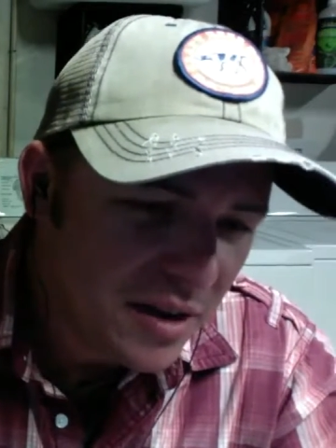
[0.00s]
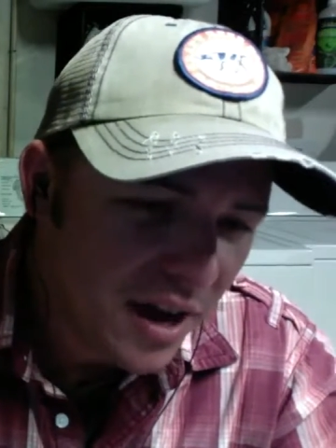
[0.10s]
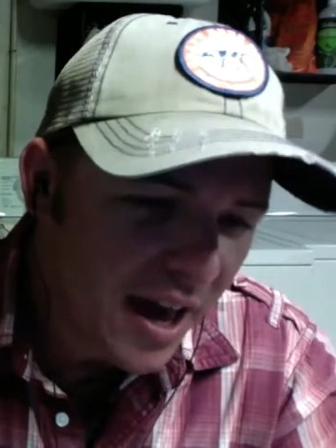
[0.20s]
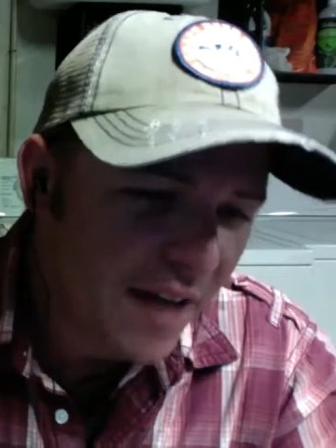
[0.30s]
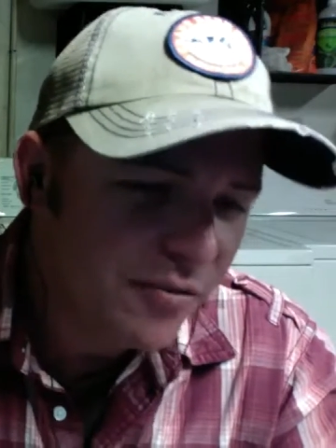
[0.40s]

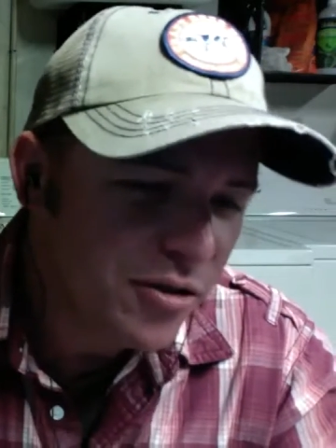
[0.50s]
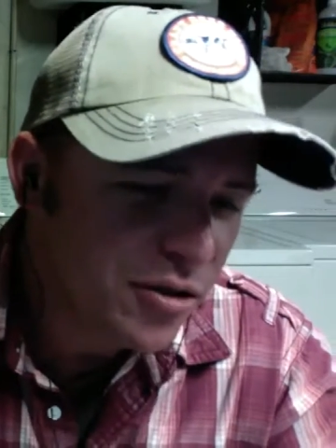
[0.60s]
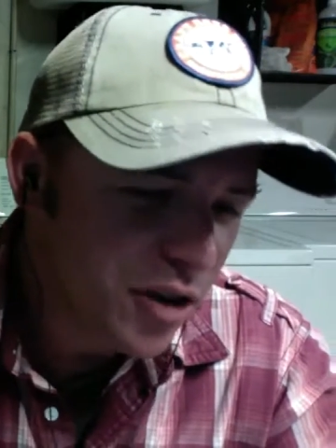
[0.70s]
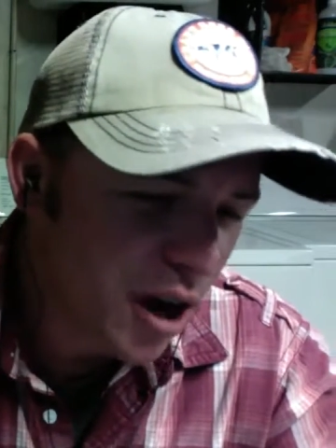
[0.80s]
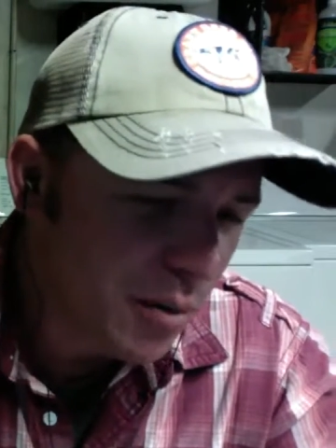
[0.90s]

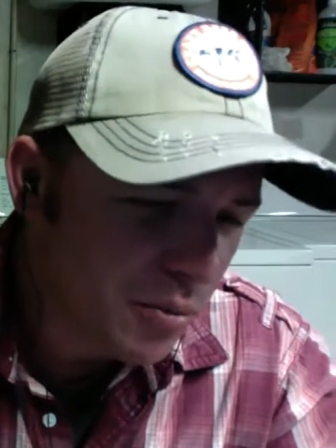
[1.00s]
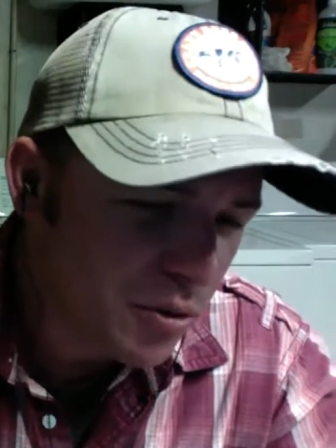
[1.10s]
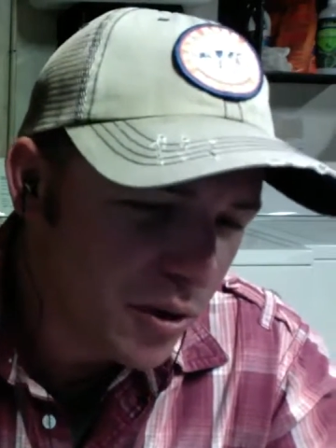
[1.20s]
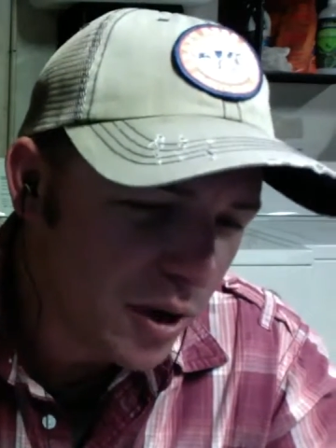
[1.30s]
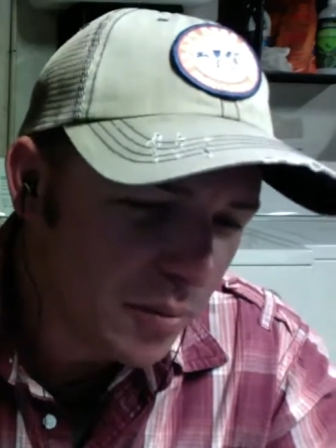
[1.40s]
Aftershock Brewing
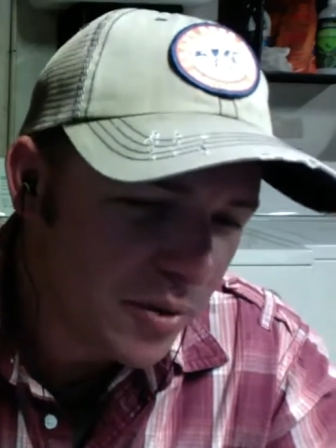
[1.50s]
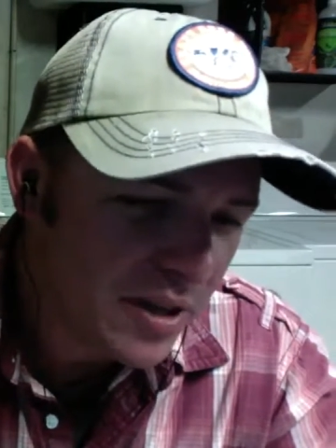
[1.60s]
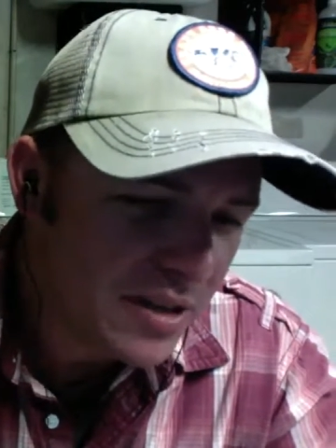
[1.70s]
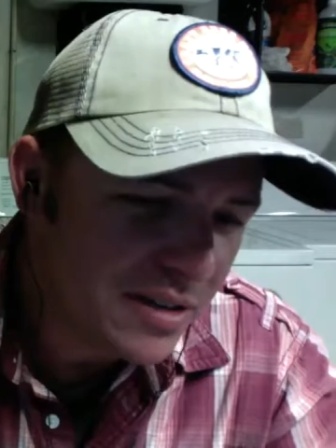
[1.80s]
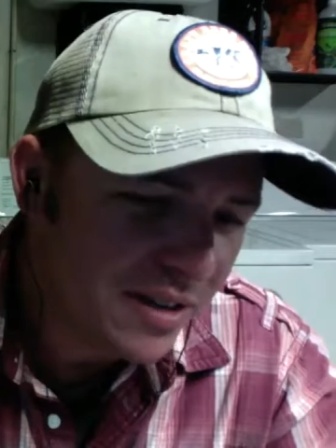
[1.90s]

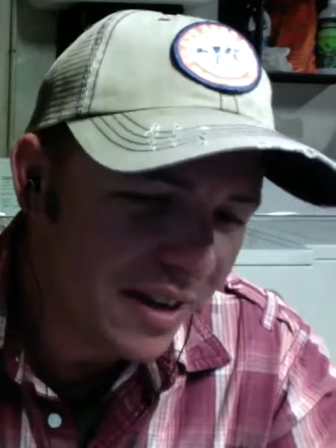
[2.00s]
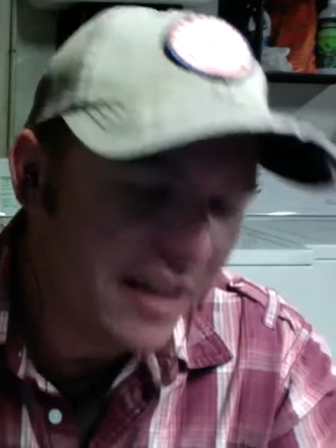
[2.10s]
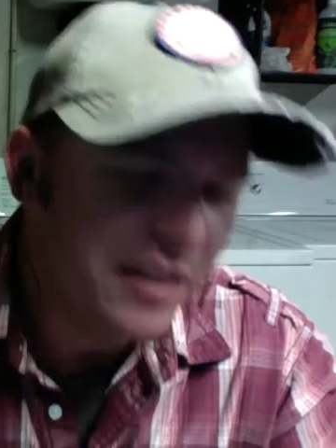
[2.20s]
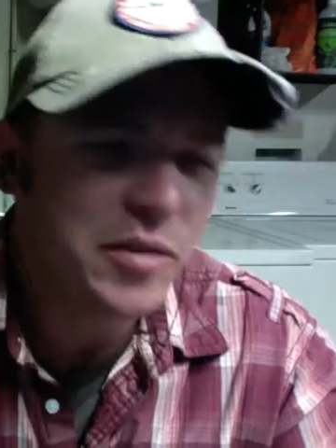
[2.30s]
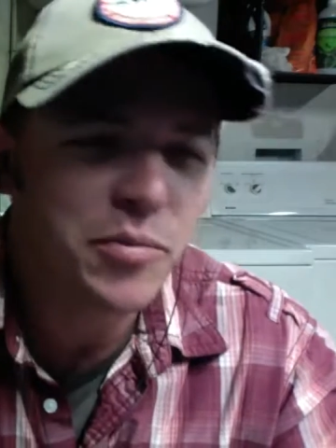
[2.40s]
Company's
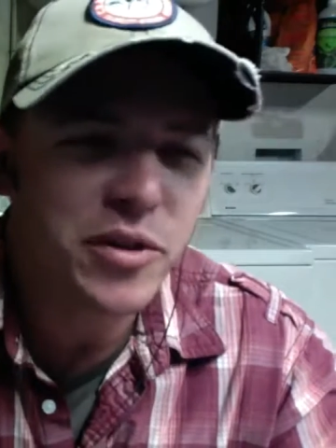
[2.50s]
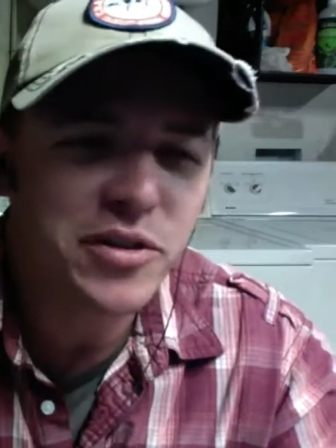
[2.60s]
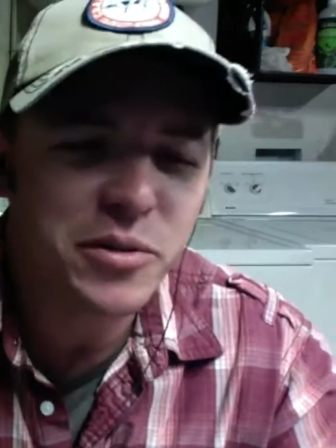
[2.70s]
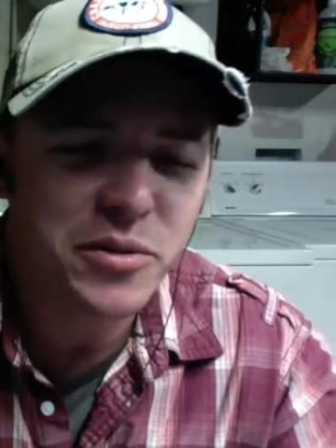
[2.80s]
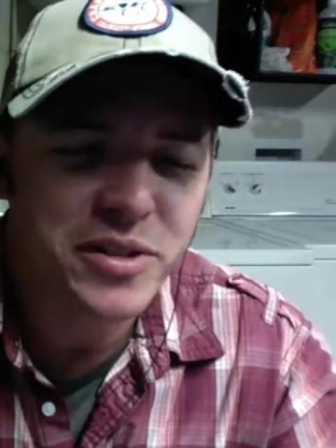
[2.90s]

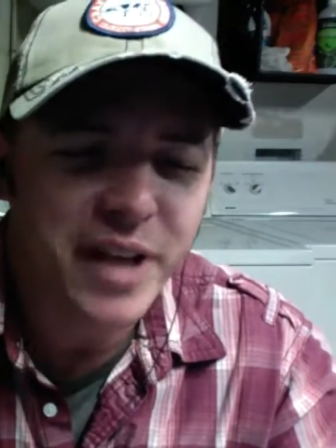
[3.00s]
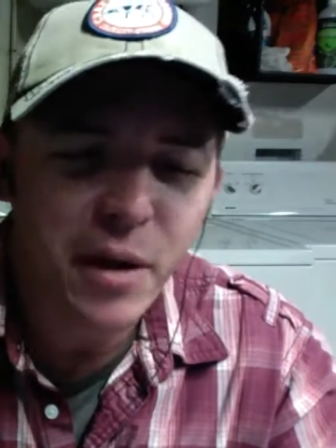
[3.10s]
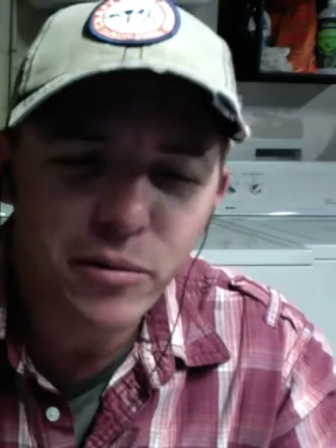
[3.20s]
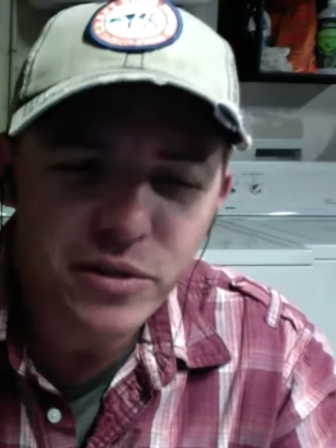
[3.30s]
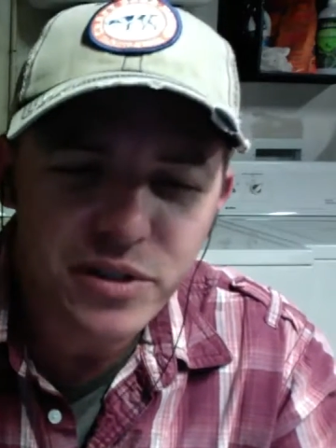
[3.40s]
Espresso
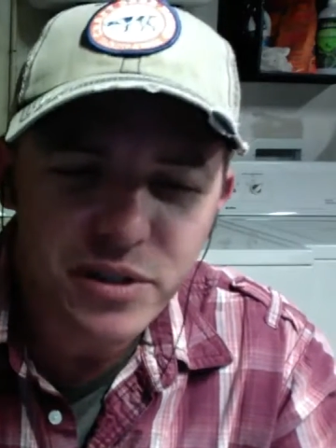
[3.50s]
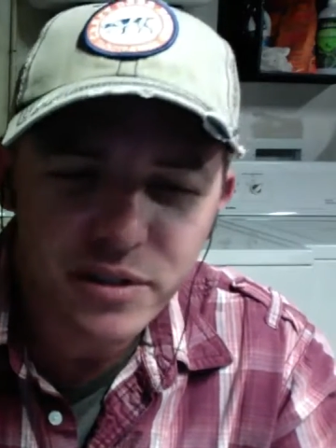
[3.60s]
Stout.